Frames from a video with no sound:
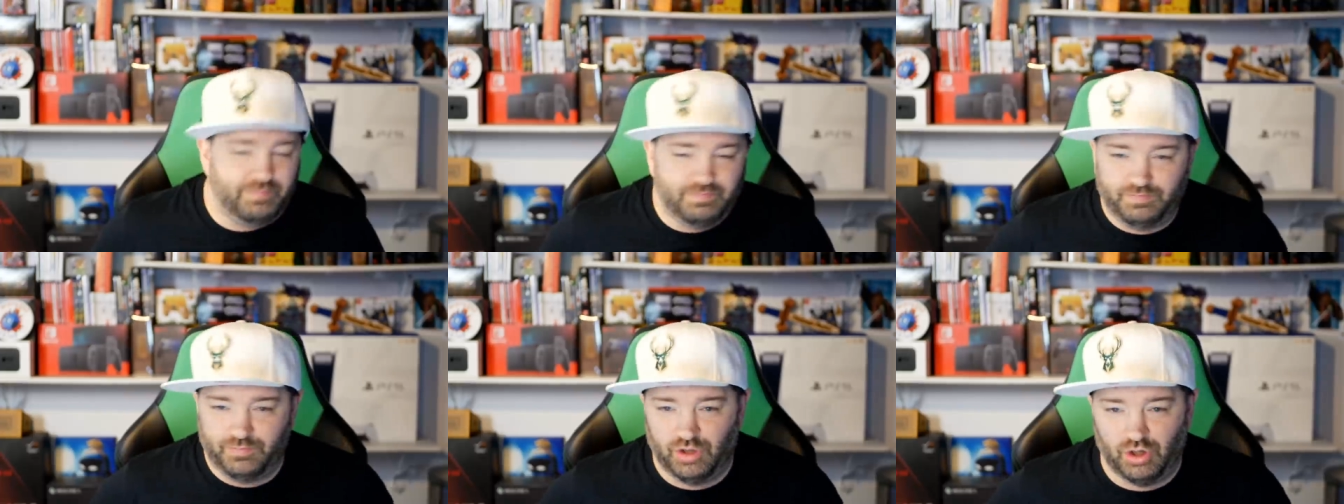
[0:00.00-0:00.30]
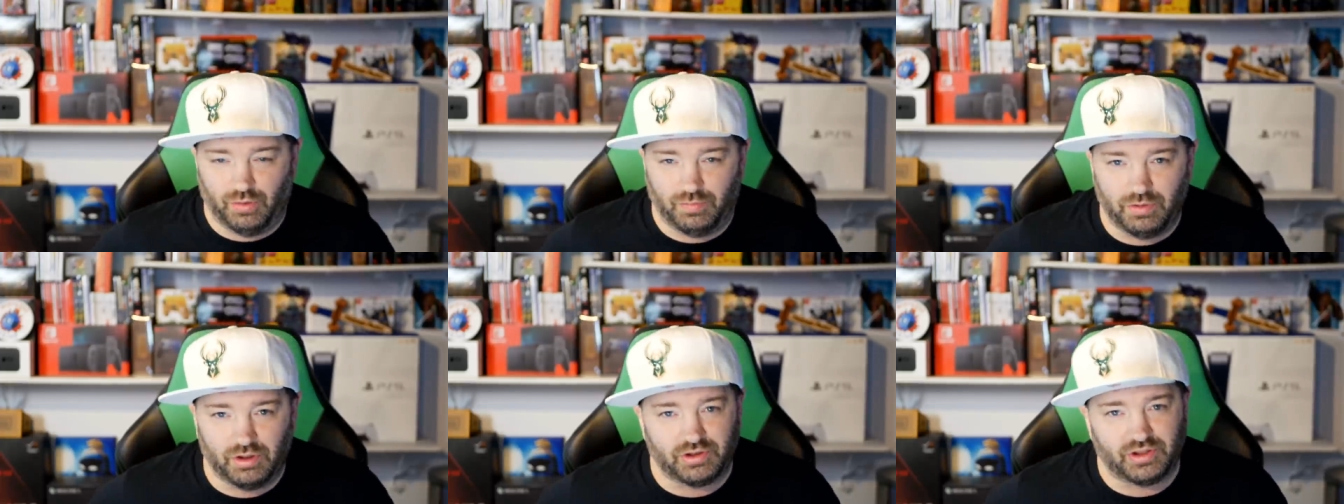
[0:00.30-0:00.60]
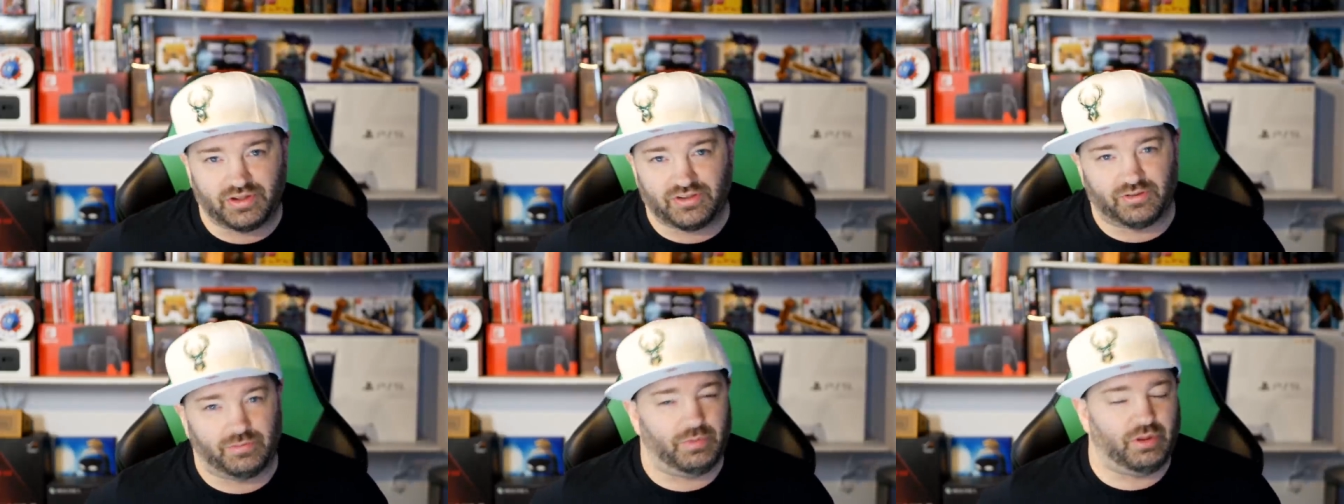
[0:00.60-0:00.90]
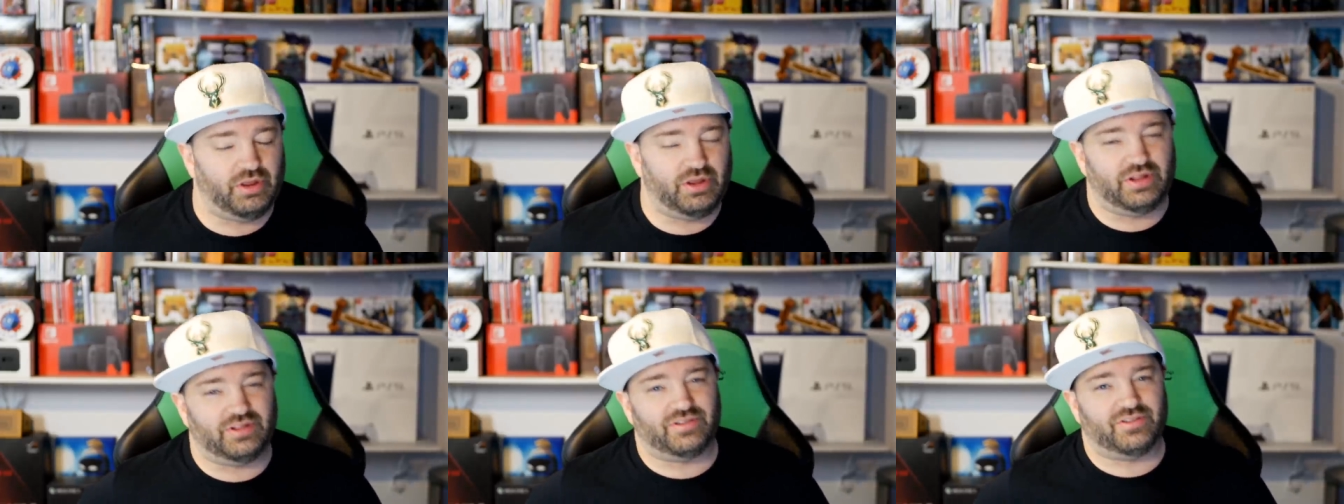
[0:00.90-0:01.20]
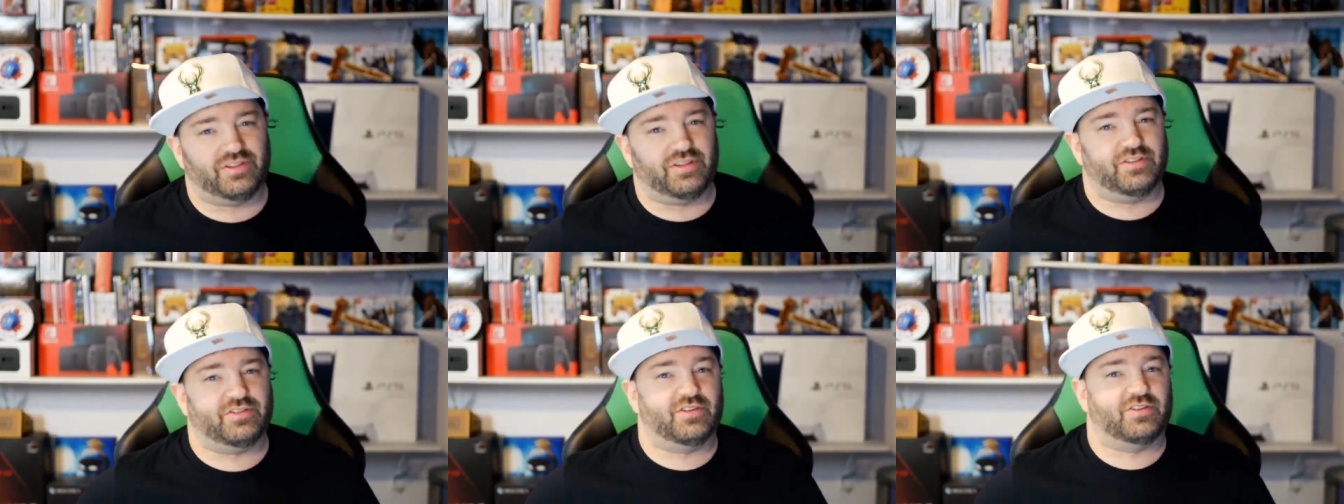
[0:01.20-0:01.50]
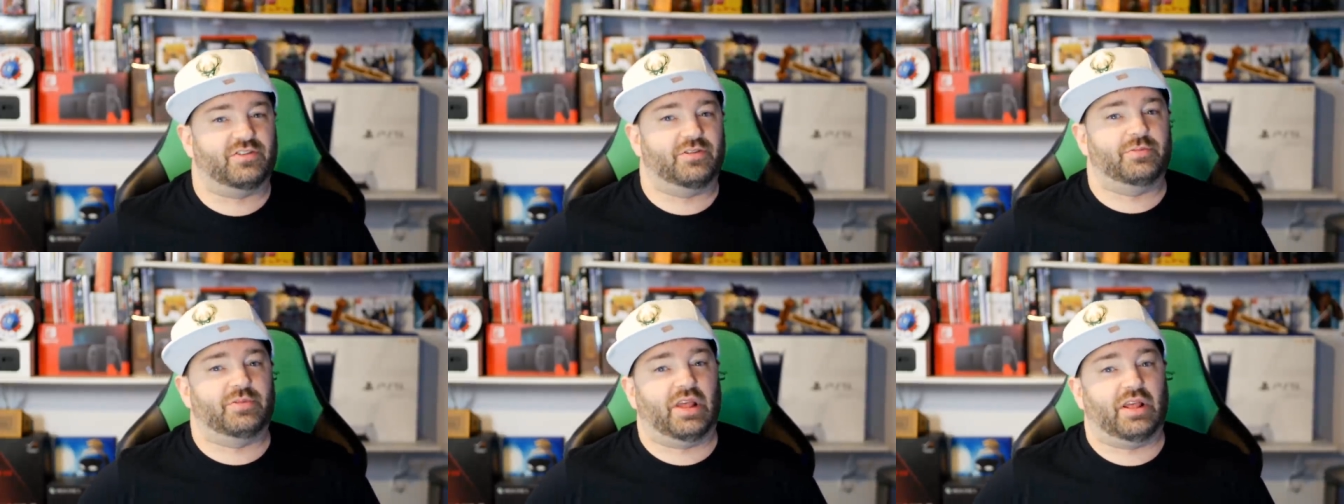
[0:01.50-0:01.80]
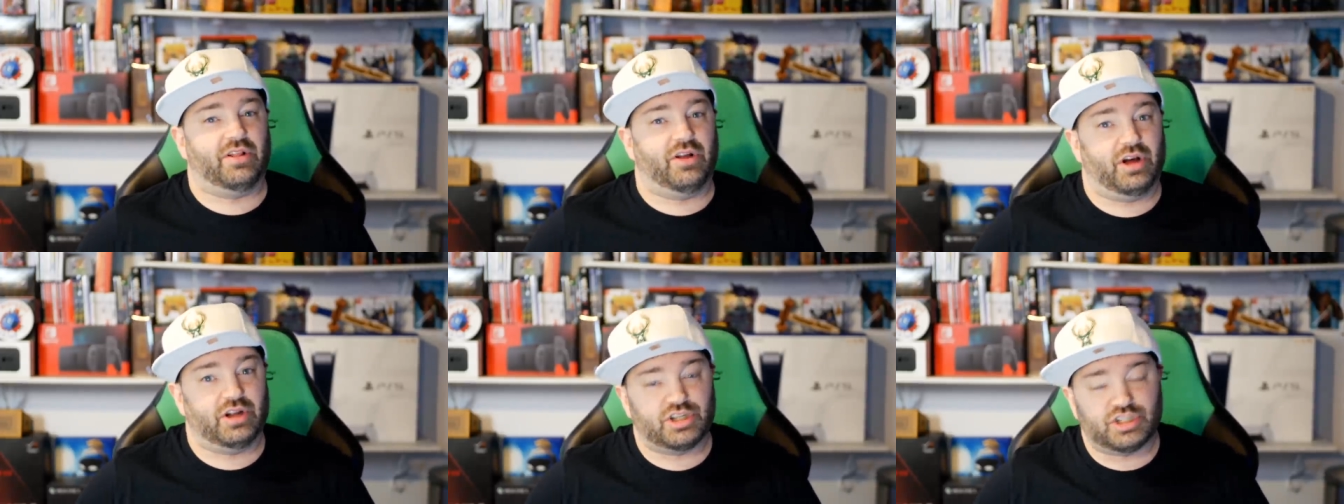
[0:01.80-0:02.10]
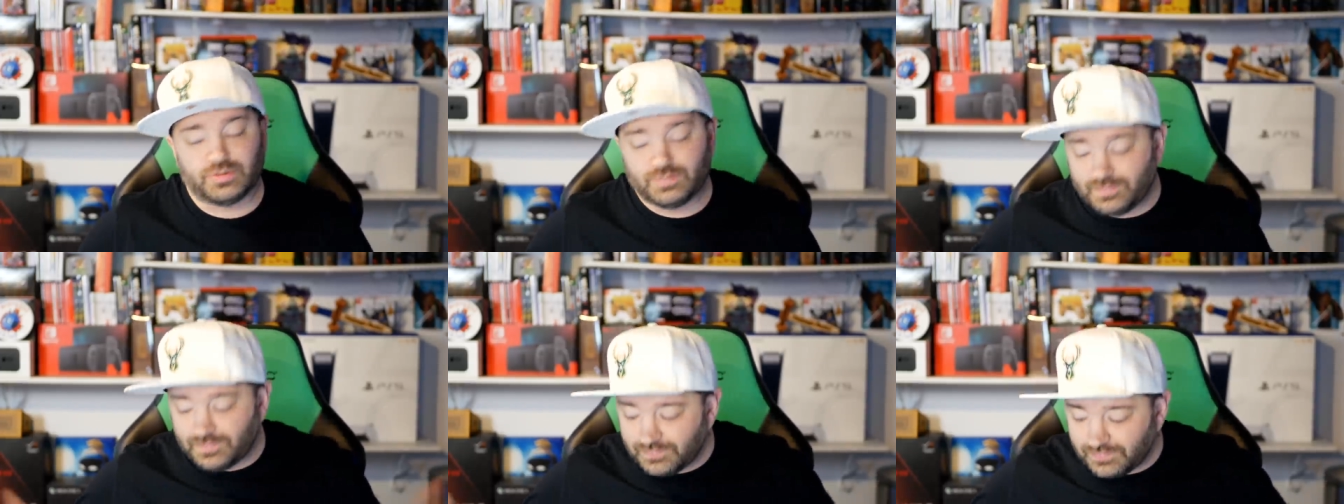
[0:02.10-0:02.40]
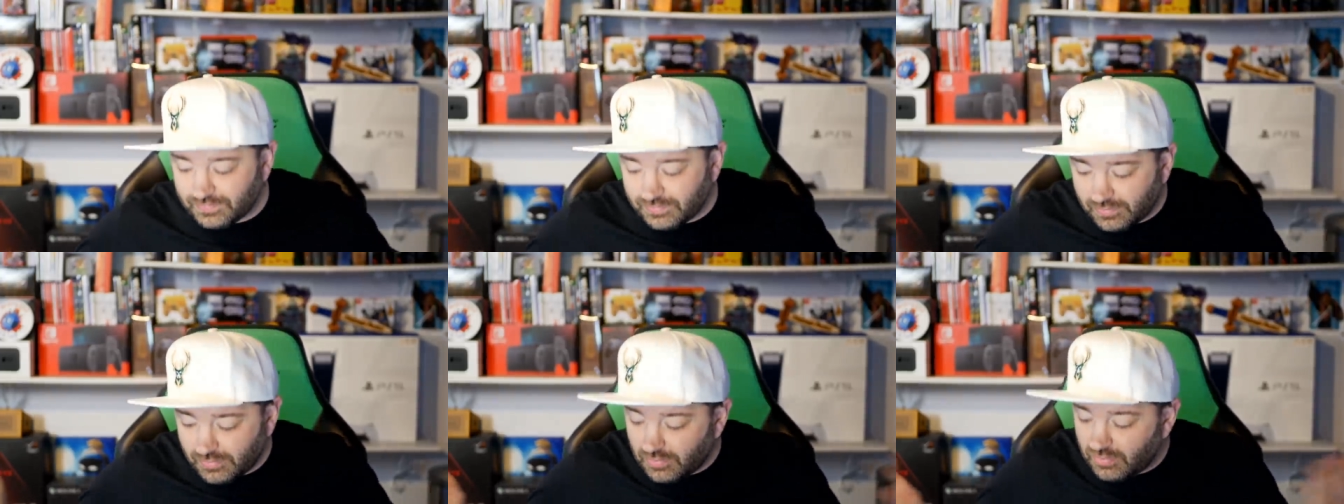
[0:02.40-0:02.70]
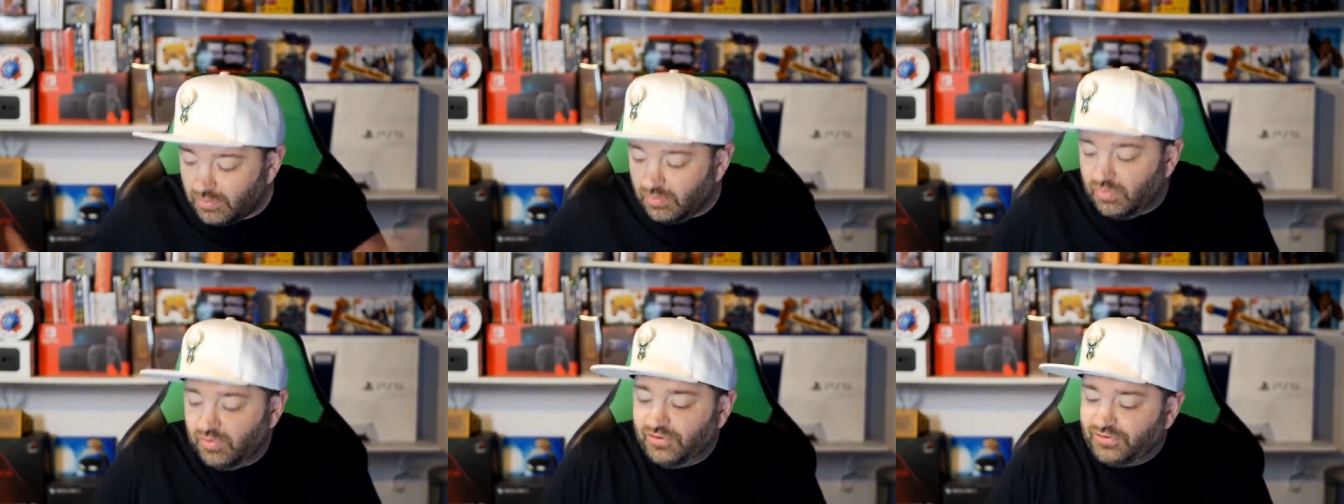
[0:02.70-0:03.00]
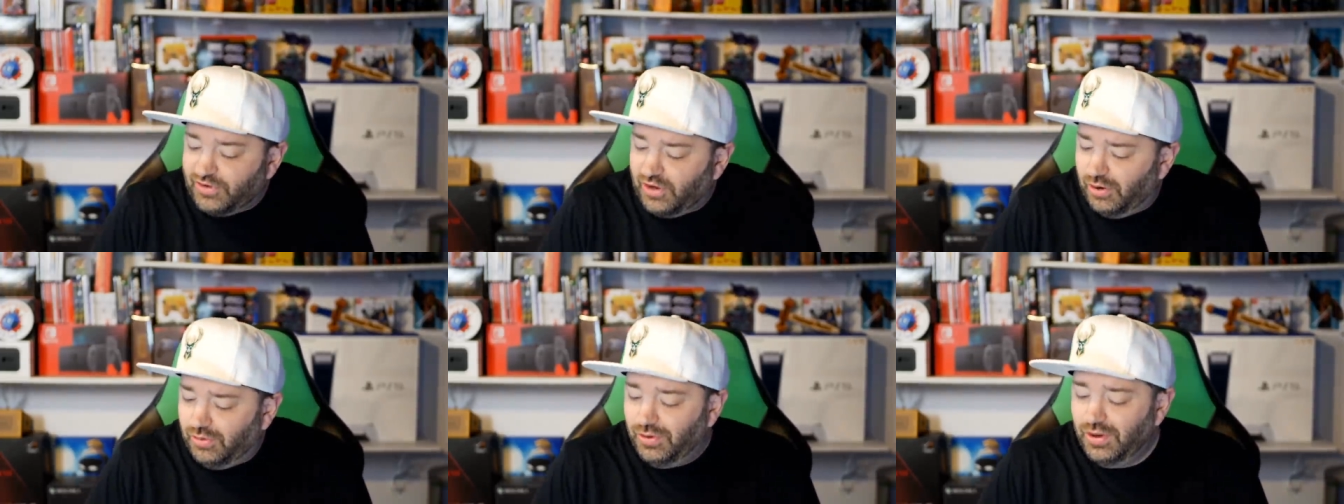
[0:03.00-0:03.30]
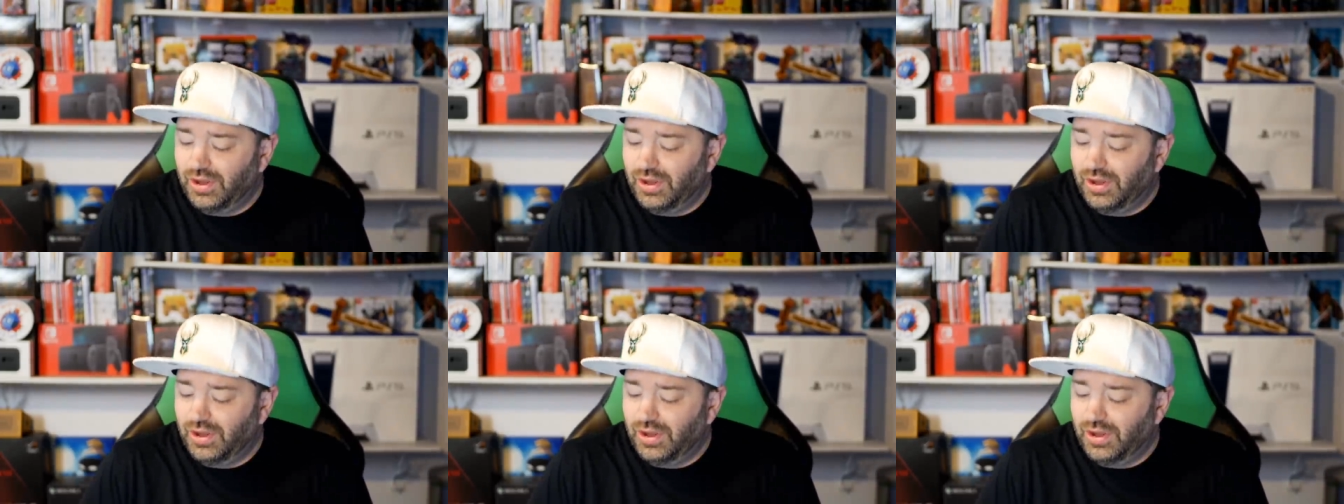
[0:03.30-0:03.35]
you know millions and millions of these systems at launch. So